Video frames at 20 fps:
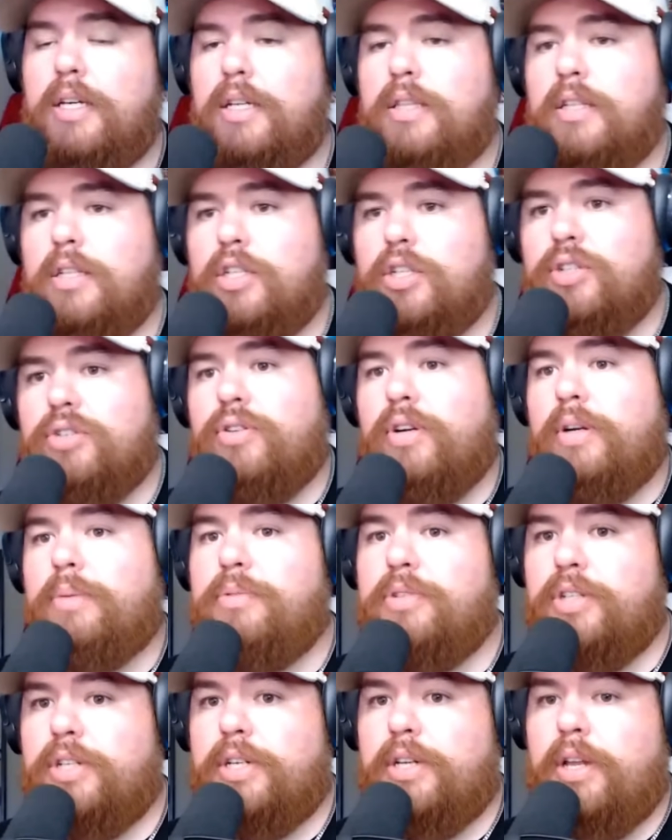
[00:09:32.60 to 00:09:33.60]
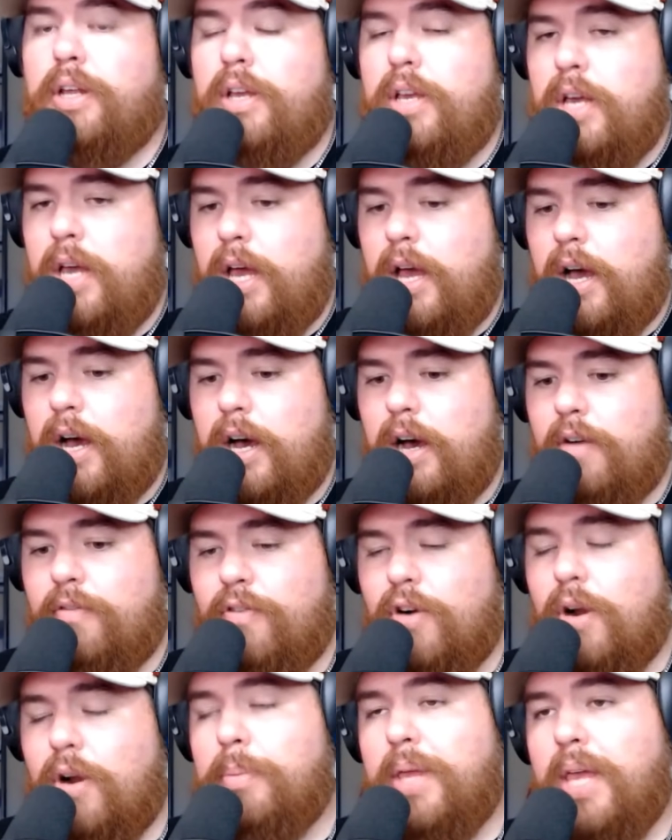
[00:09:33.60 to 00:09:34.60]
in the description uh,
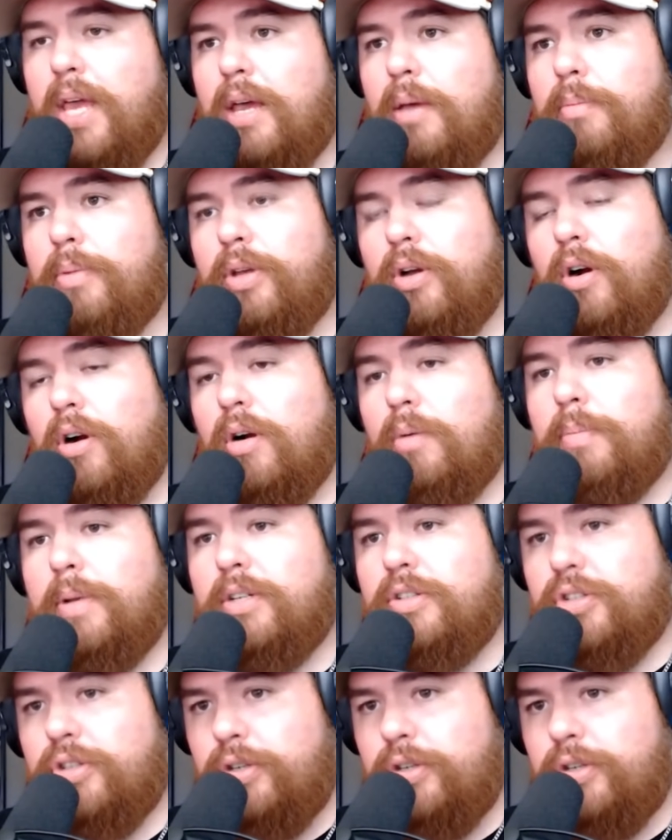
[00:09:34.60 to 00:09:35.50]
from KNBR. Make sure